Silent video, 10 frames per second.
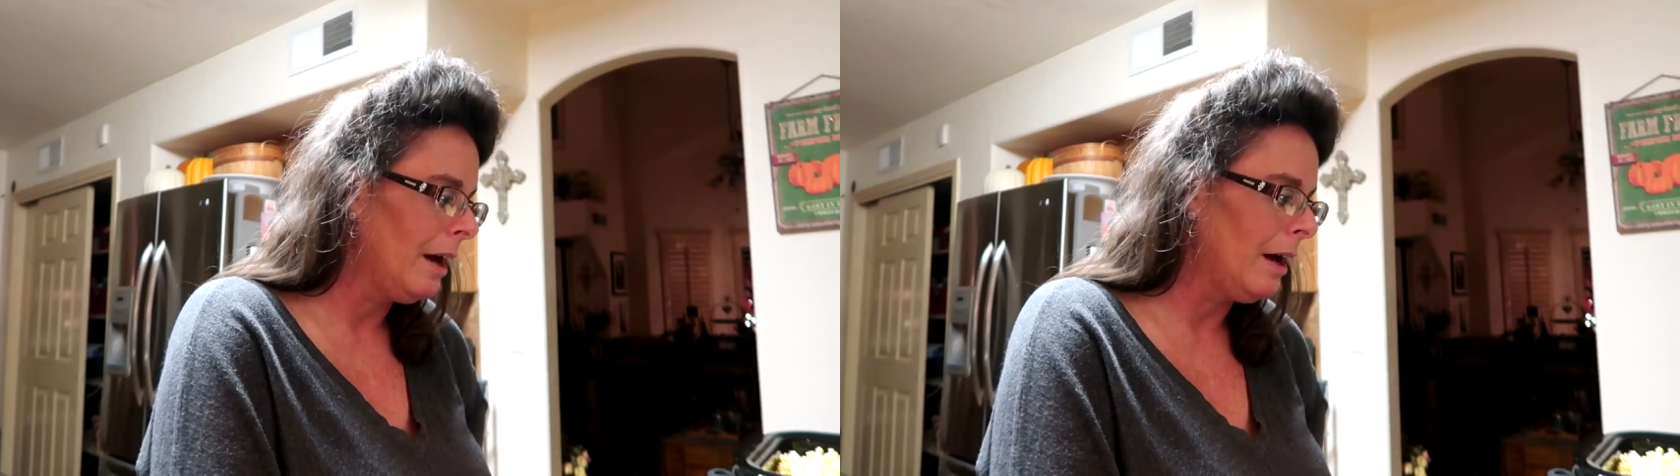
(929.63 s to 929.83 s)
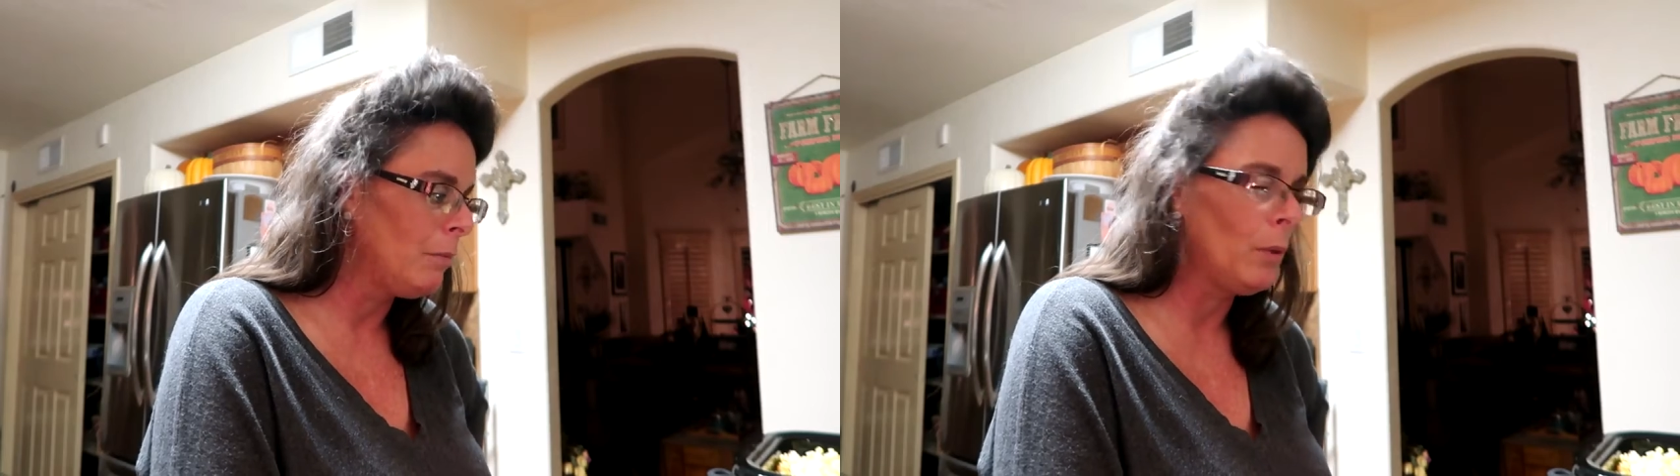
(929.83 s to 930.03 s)

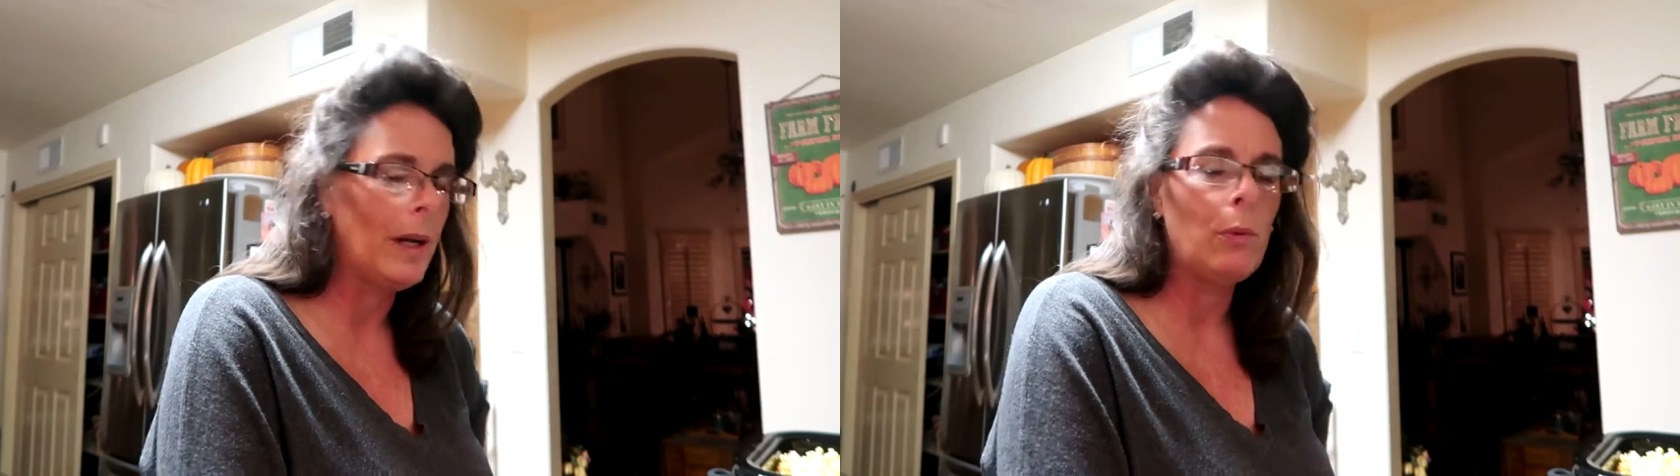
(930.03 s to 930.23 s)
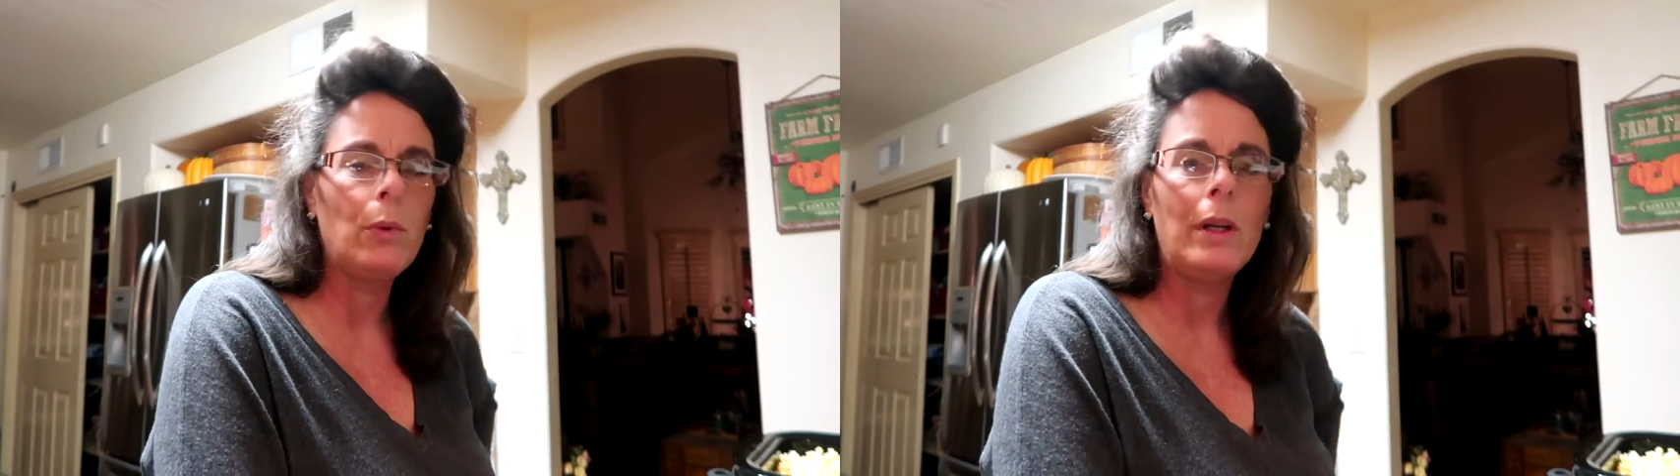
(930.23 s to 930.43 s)
Um,
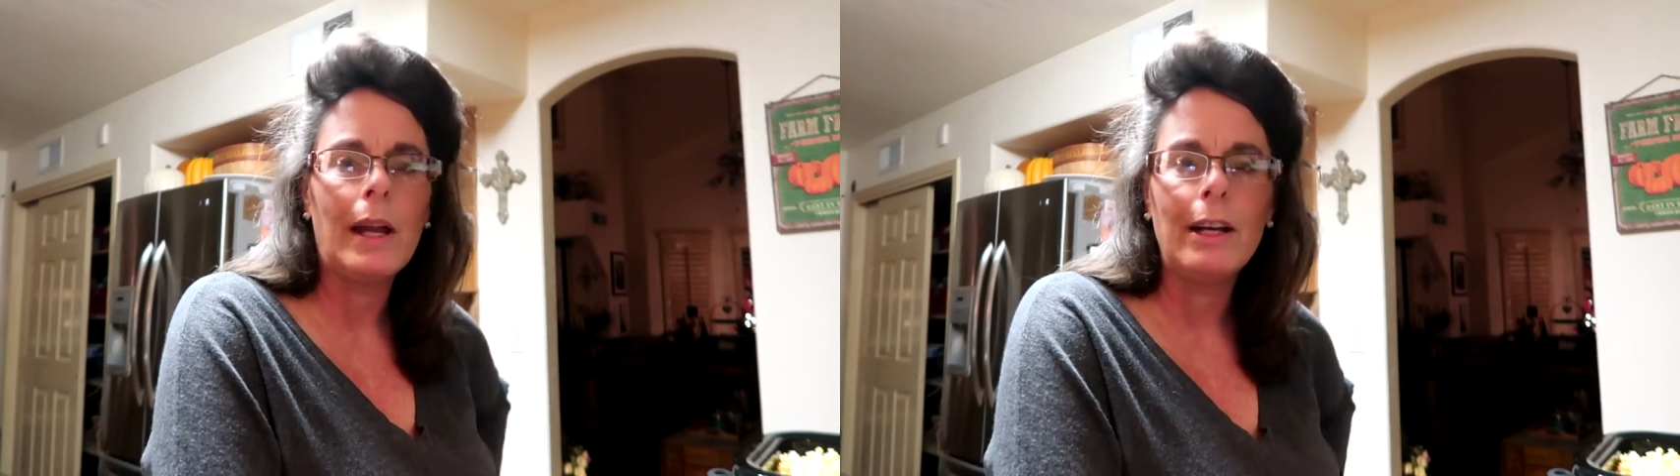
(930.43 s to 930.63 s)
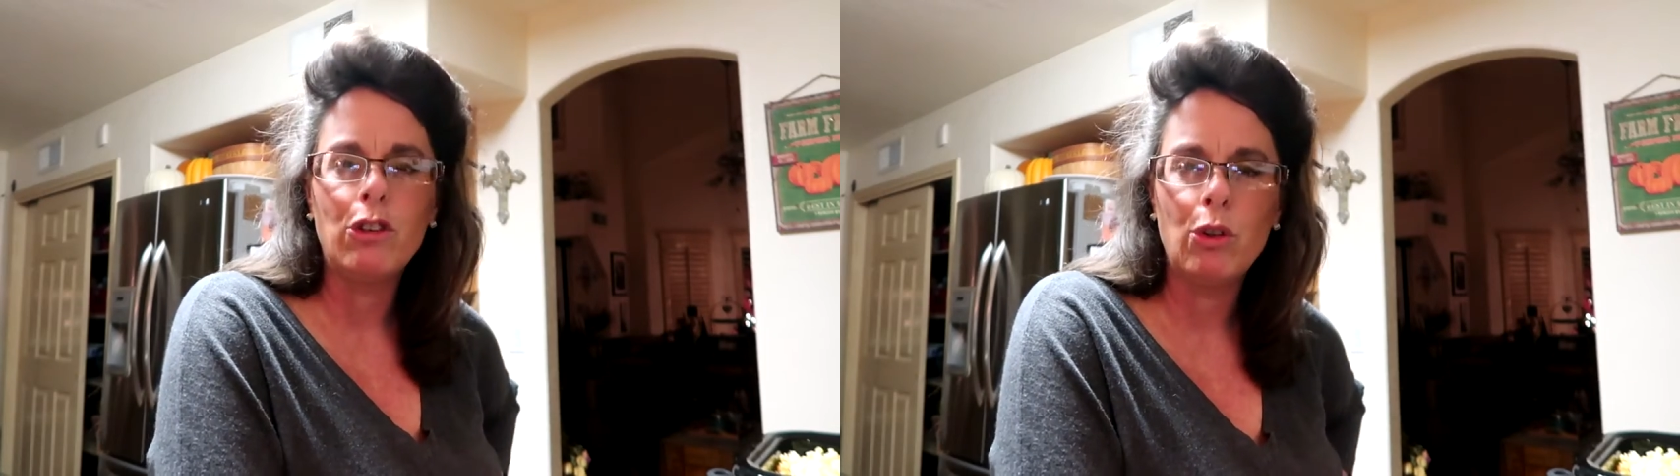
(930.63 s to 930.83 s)
what I would
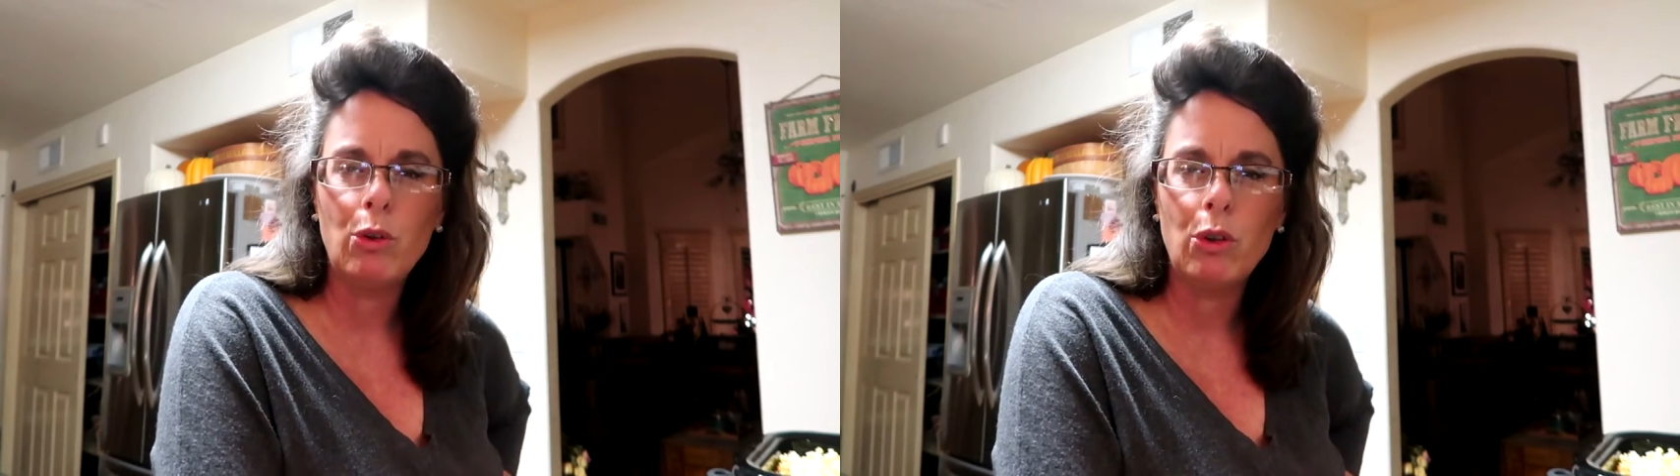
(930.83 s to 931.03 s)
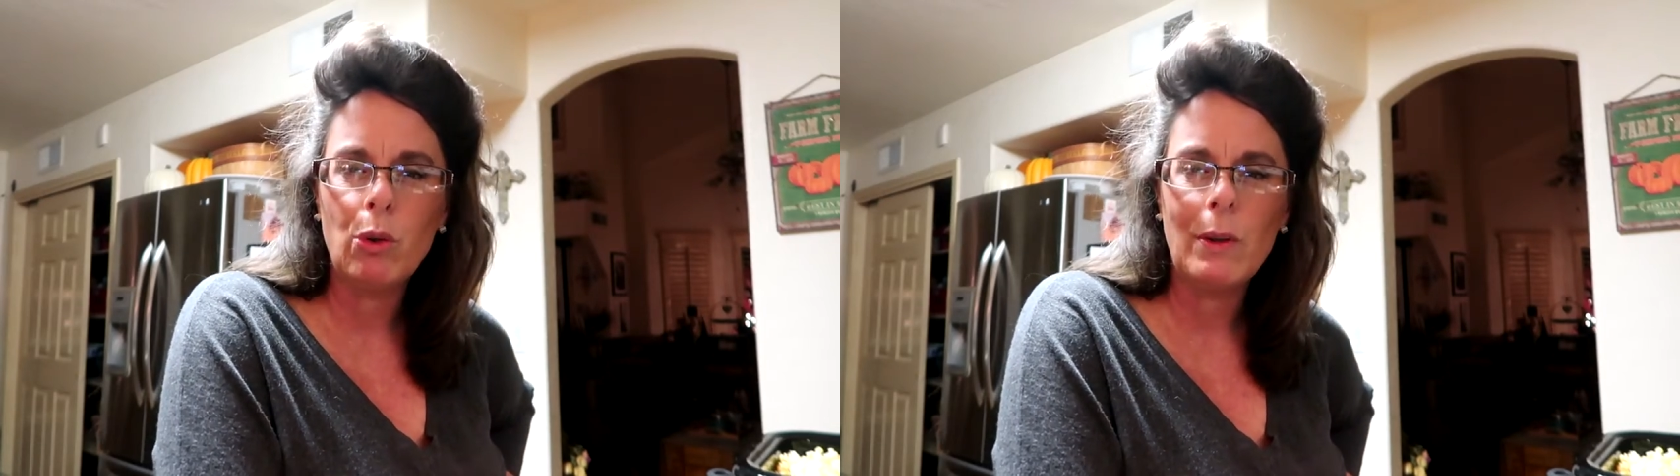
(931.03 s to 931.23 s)
like to
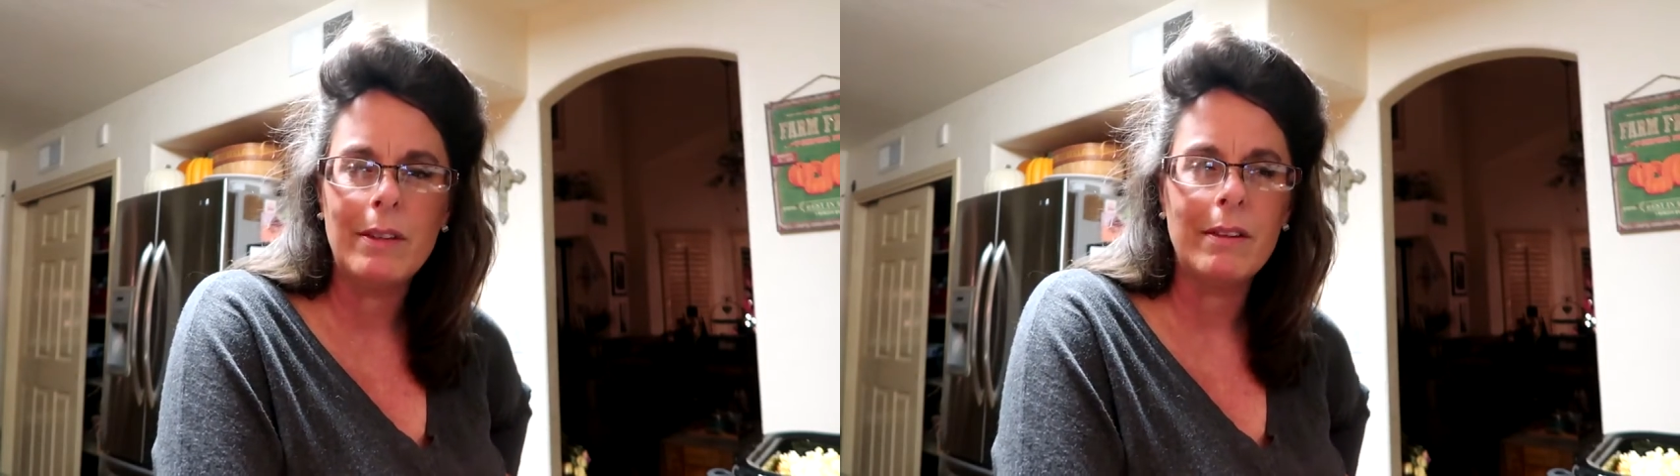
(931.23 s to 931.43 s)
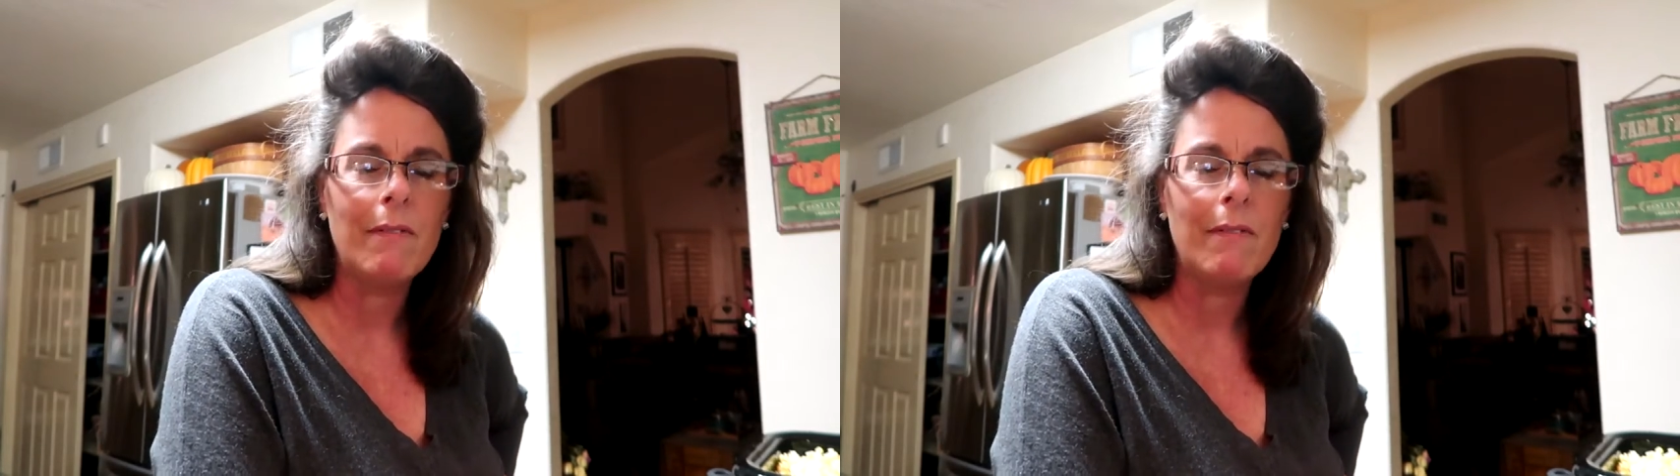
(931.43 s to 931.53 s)
do is